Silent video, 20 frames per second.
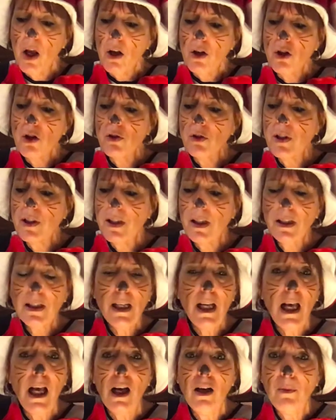You didn't
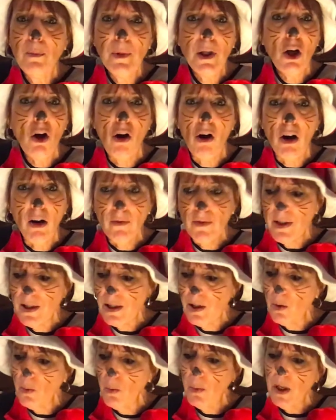help me harvest
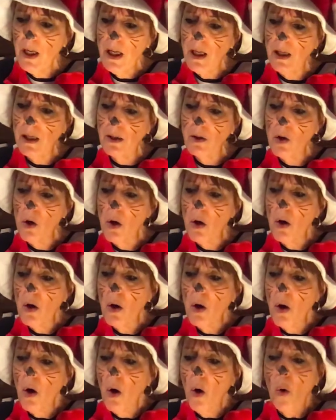the wheat
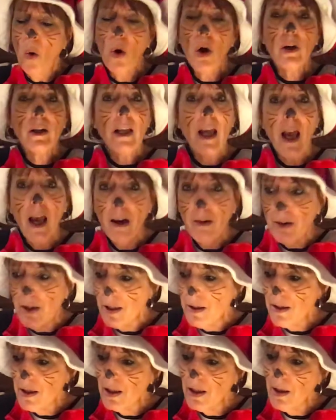or carry
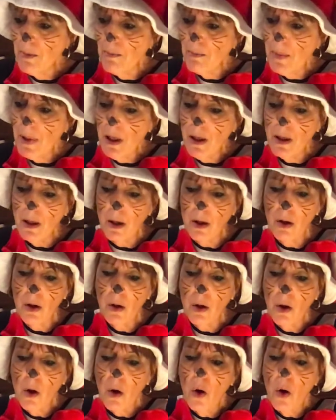it to the mill